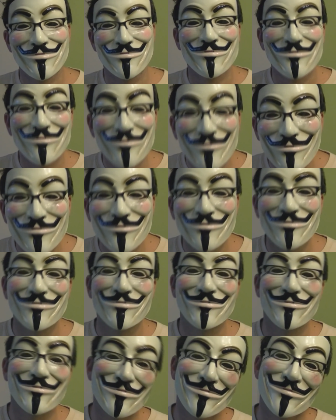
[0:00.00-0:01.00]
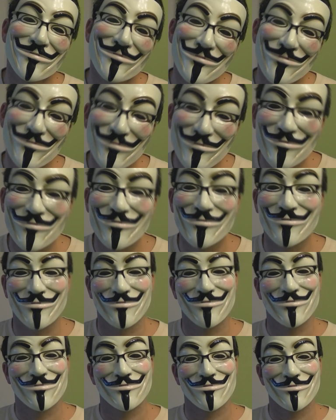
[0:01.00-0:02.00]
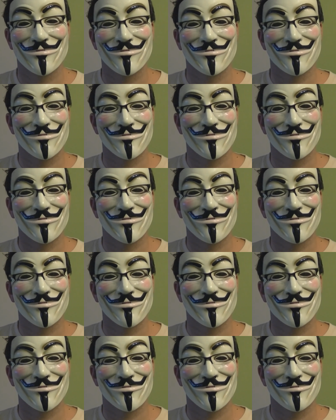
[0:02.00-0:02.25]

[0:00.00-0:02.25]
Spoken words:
us in this mess in the first place.